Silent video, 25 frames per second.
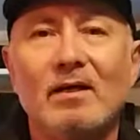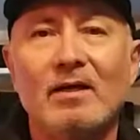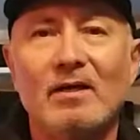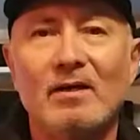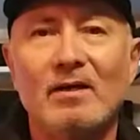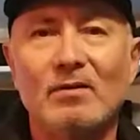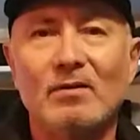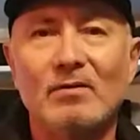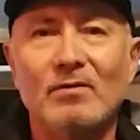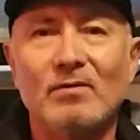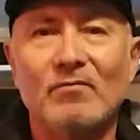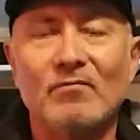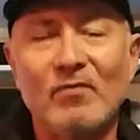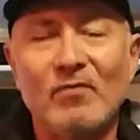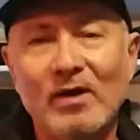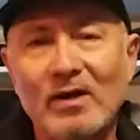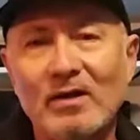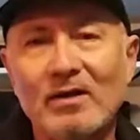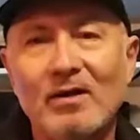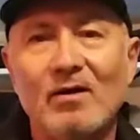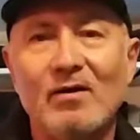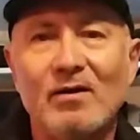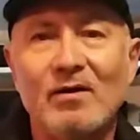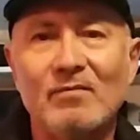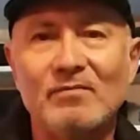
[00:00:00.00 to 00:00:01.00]
and your
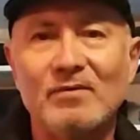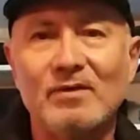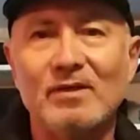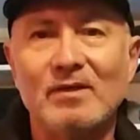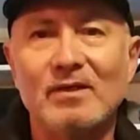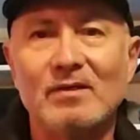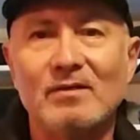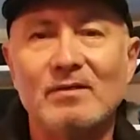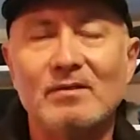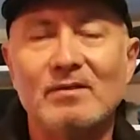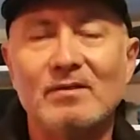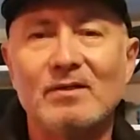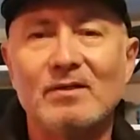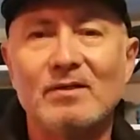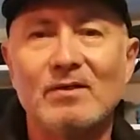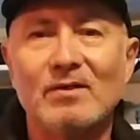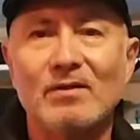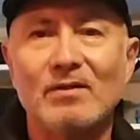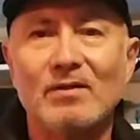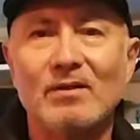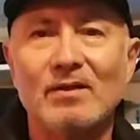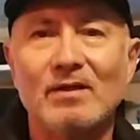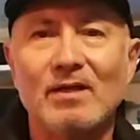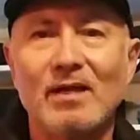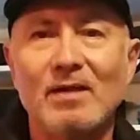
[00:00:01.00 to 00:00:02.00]
friend, I'll have to get
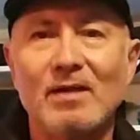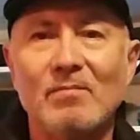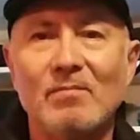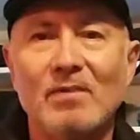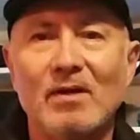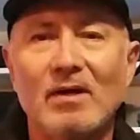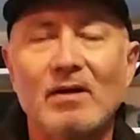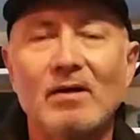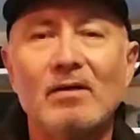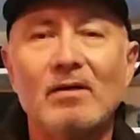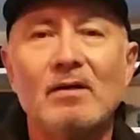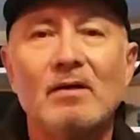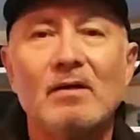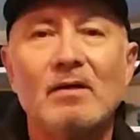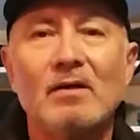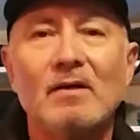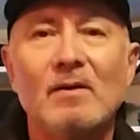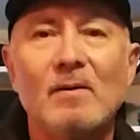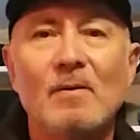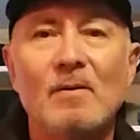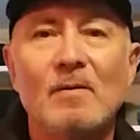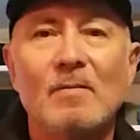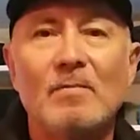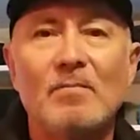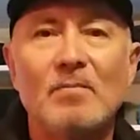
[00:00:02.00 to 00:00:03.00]
the name there.
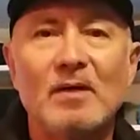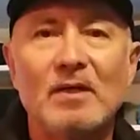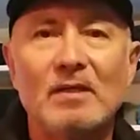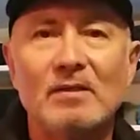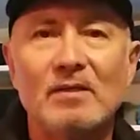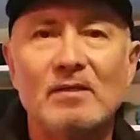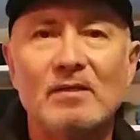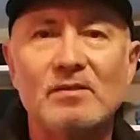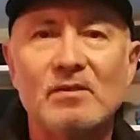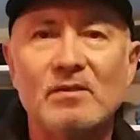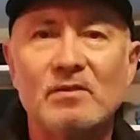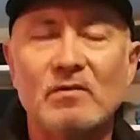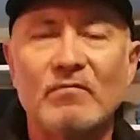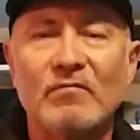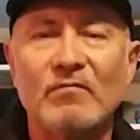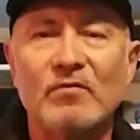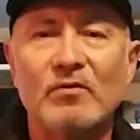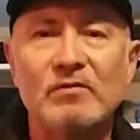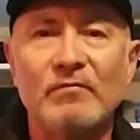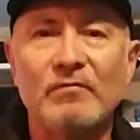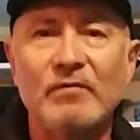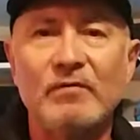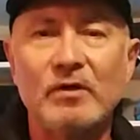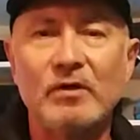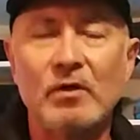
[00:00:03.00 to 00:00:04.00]
But this is the
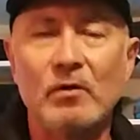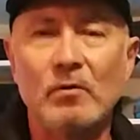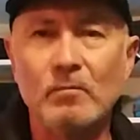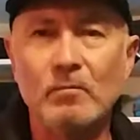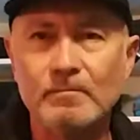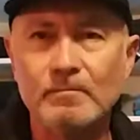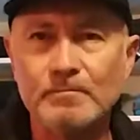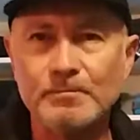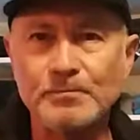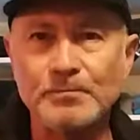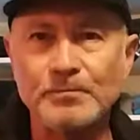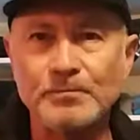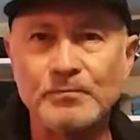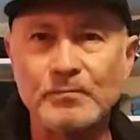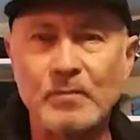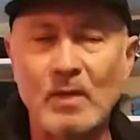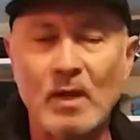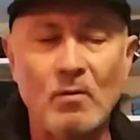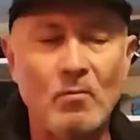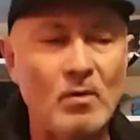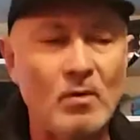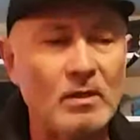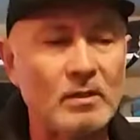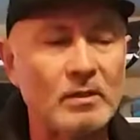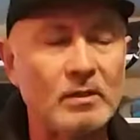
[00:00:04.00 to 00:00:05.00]
first video. I
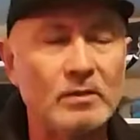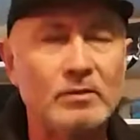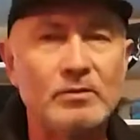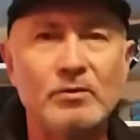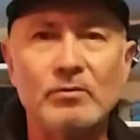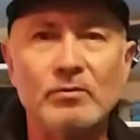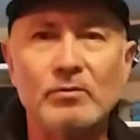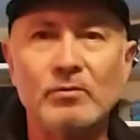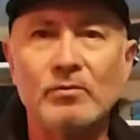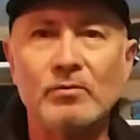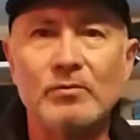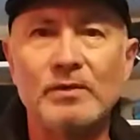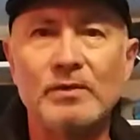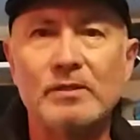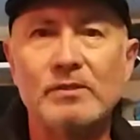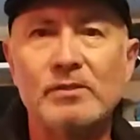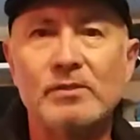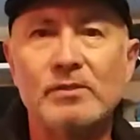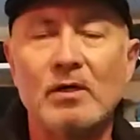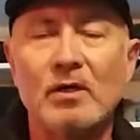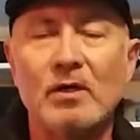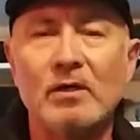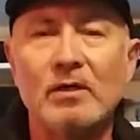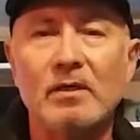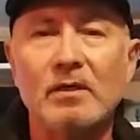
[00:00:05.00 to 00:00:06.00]
wanted to get
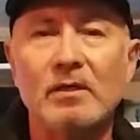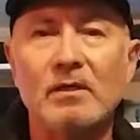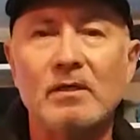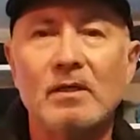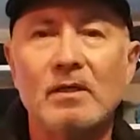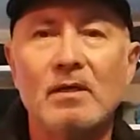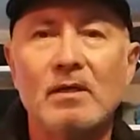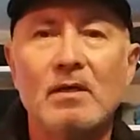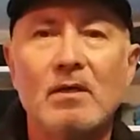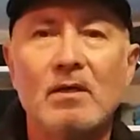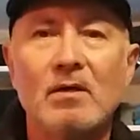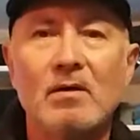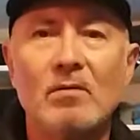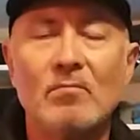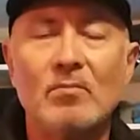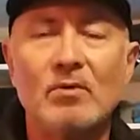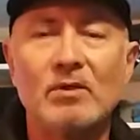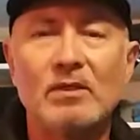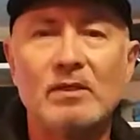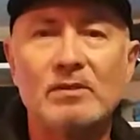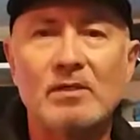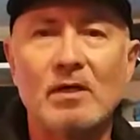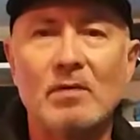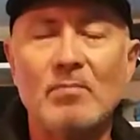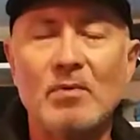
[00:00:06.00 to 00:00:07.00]
started, put
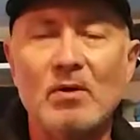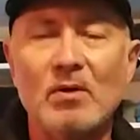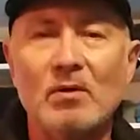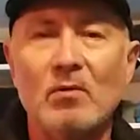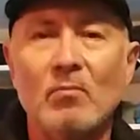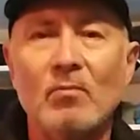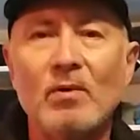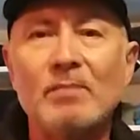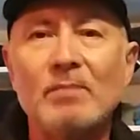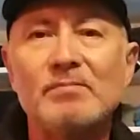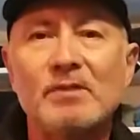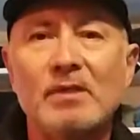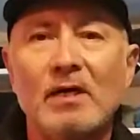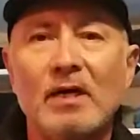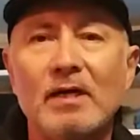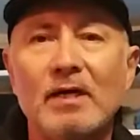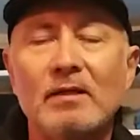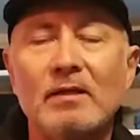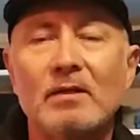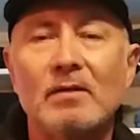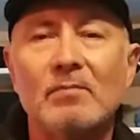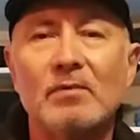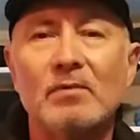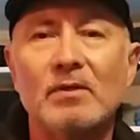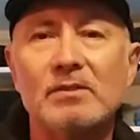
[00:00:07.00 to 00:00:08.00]
this up on a website.
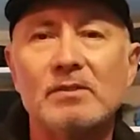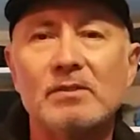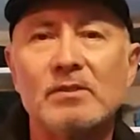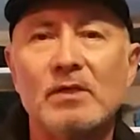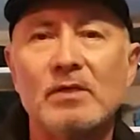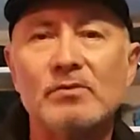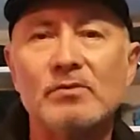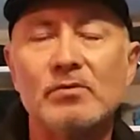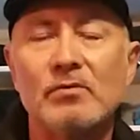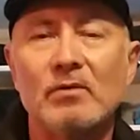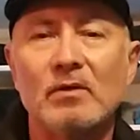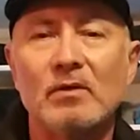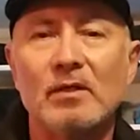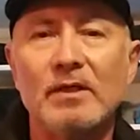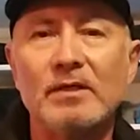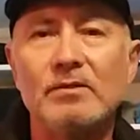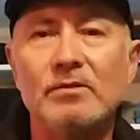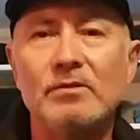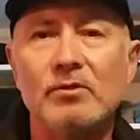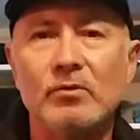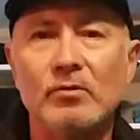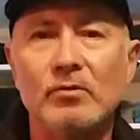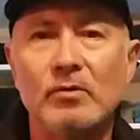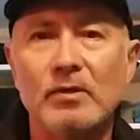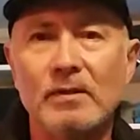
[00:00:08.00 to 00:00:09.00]
I'm going to send you a
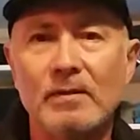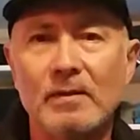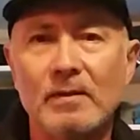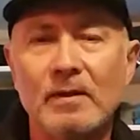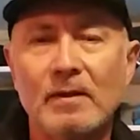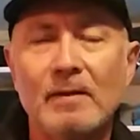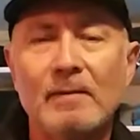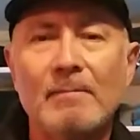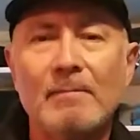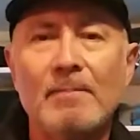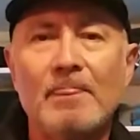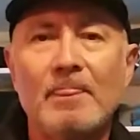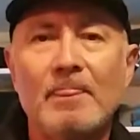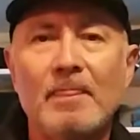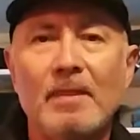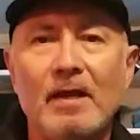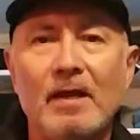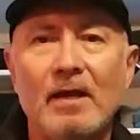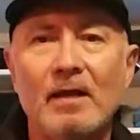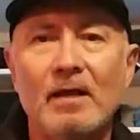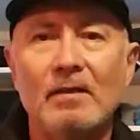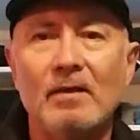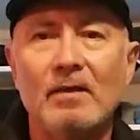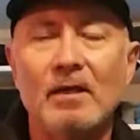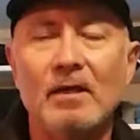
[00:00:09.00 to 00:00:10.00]
link to it.
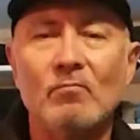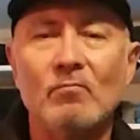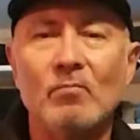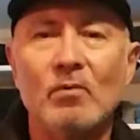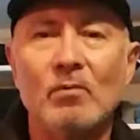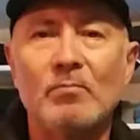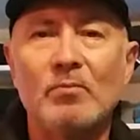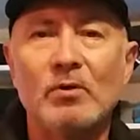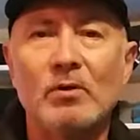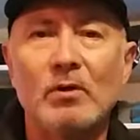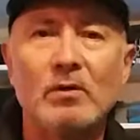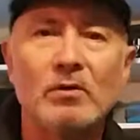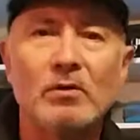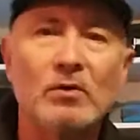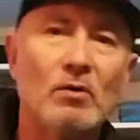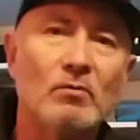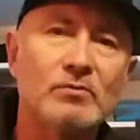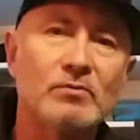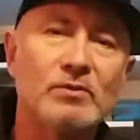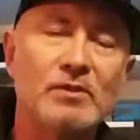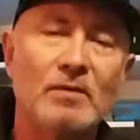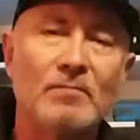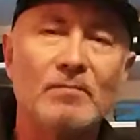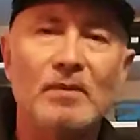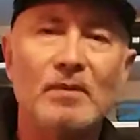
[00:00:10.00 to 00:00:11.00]
And then we'll put our
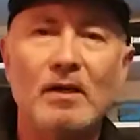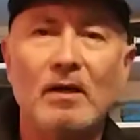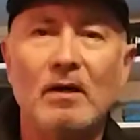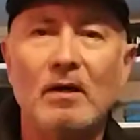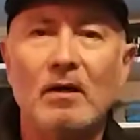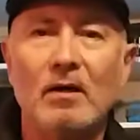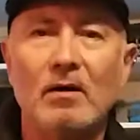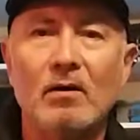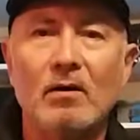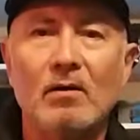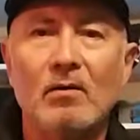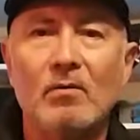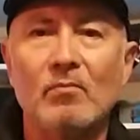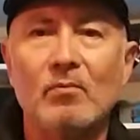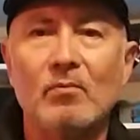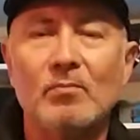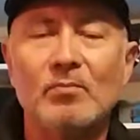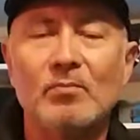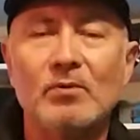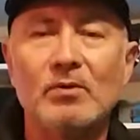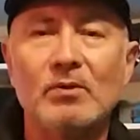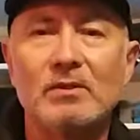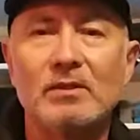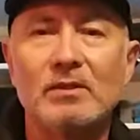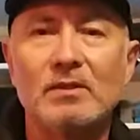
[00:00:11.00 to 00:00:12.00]
notes up there. We'll
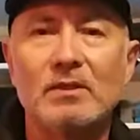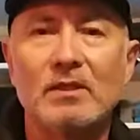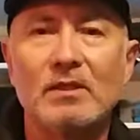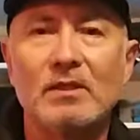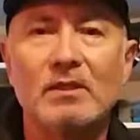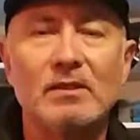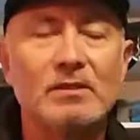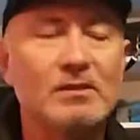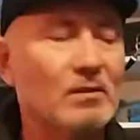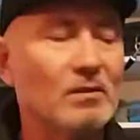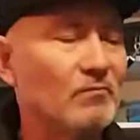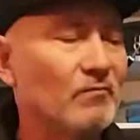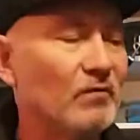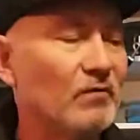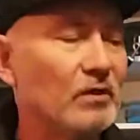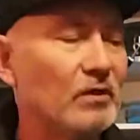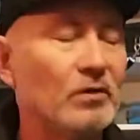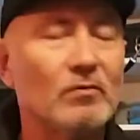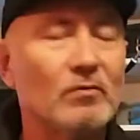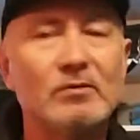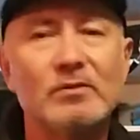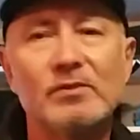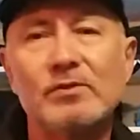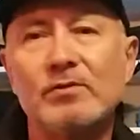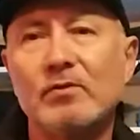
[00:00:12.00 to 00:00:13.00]
put some
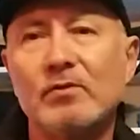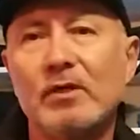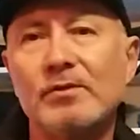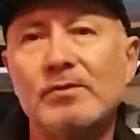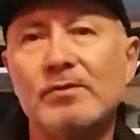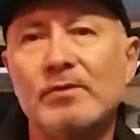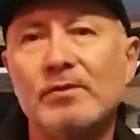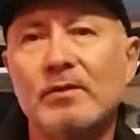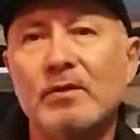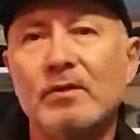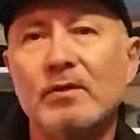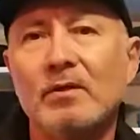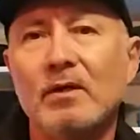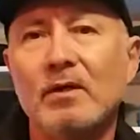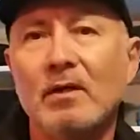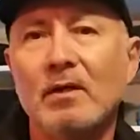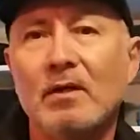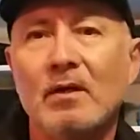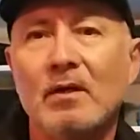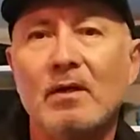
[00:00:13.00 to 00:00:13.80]
video instruction